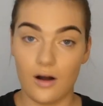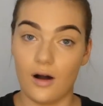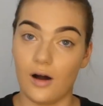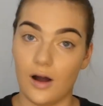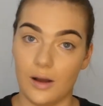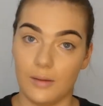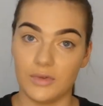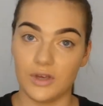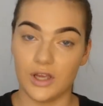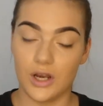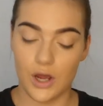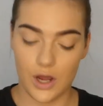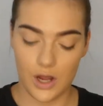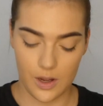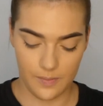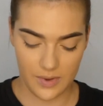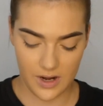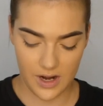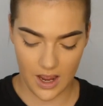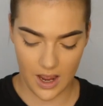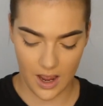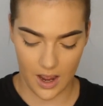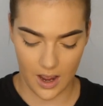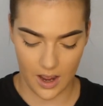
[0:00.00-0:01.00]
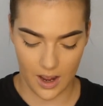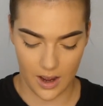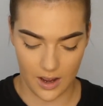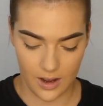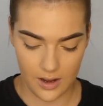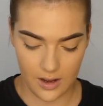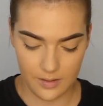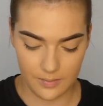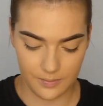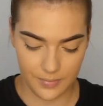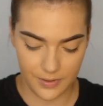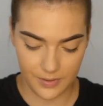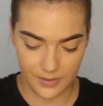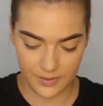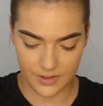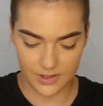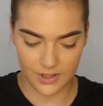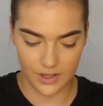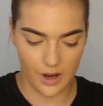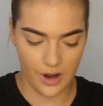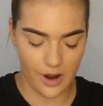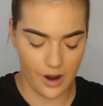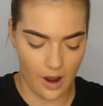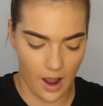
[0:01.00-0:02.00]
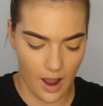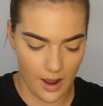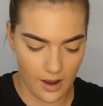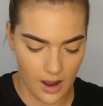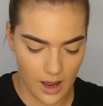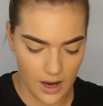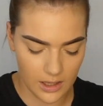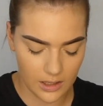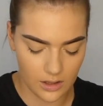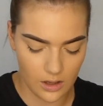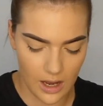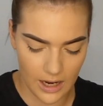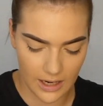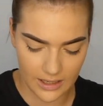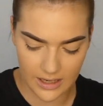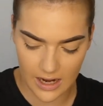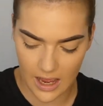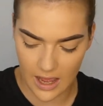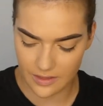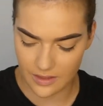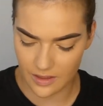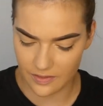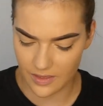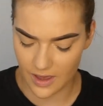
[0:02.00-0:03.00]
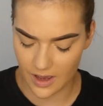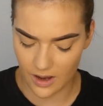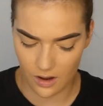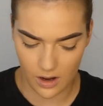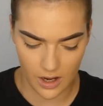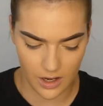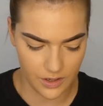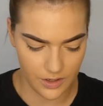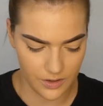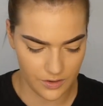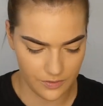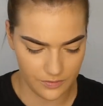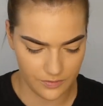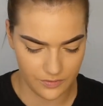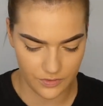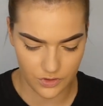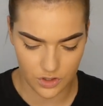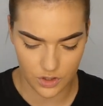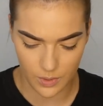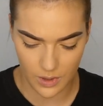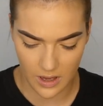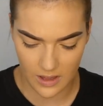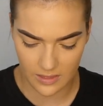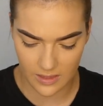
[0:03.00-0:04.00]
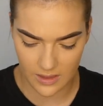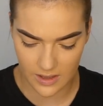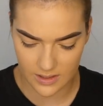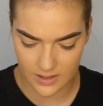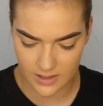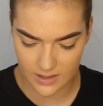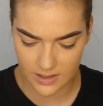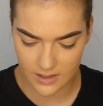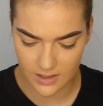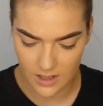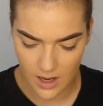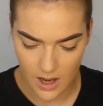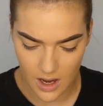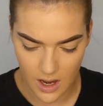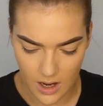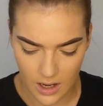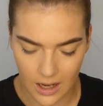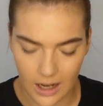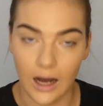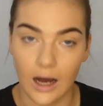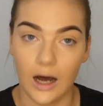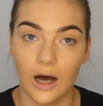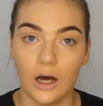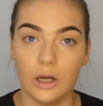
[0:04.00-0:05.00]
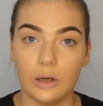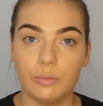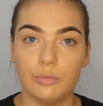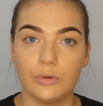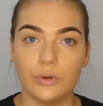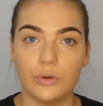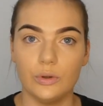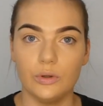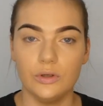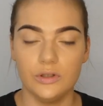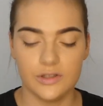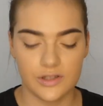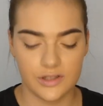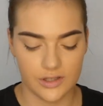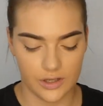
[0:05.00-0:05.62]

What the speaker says: I'm going to open it up. So I kind of like now that they're kind of doing this cardboard,